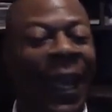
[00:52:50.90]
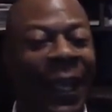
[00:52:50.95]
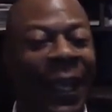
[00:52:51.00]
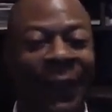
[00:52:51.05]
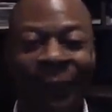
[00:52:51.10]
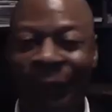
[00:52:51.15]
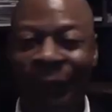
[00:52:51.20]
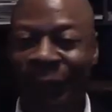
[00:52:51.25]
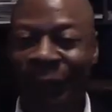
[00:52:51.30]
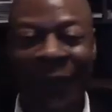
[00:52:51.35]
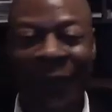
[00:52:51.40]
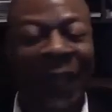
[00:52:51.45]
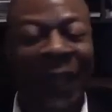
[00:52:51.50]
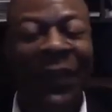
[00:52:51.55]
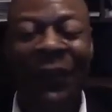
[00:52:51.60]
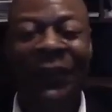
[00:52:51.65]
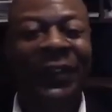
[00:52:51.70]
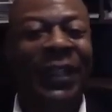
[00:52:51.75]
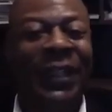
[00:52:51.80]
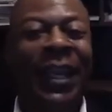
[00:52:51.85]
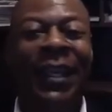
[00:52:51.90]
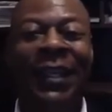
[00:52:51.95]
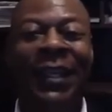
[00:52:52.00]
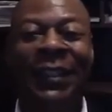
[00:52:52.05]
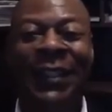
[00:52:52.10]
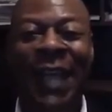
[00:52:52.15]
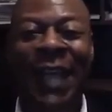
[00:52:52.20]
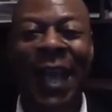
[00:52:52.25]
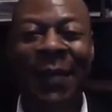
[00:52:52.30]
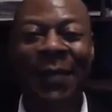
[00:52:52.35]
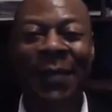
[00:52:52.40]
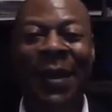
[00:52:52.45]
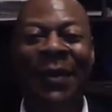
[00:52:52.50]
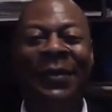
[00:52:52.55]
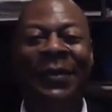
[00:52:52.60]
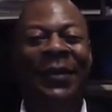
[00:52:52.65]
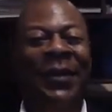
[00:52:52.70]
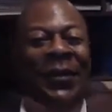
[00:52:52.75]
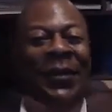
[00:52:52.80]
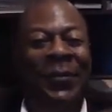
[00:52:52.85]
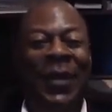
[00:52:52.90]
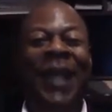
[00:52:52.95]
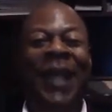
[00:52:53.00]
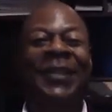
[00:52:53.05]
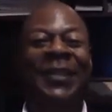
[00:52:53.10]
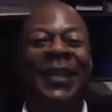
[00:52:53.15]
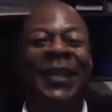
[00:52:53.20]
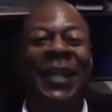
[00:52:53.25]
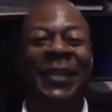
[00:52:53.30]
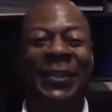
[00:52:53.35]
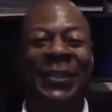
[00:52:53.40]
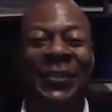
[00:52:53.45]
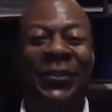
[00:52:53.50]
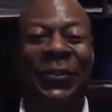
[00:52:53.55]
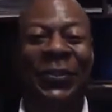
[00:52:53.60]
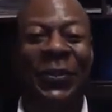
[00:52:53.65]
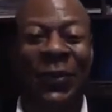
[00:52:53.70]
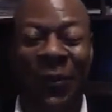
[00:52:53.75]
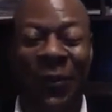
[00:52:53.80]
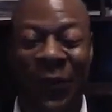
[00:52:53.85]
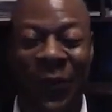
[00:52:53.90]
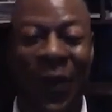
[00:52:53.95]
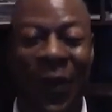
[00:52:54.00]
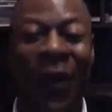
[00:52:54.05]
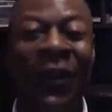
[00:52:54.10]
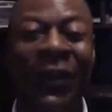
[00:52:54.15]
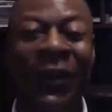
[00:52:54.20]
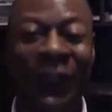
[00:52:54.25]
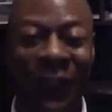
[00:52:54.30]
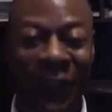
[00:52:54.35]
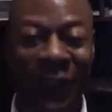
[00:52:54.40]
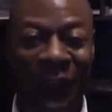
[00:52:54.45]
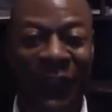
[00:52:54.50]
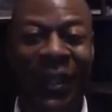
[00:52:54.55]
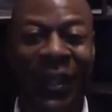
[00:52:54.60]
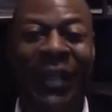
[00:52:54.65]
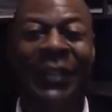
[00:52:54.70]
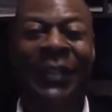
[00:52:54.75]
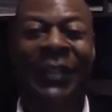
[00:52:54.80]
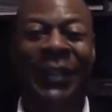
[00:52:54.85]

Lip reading: And thank you for taking the time out. Congratulations to you on all your success.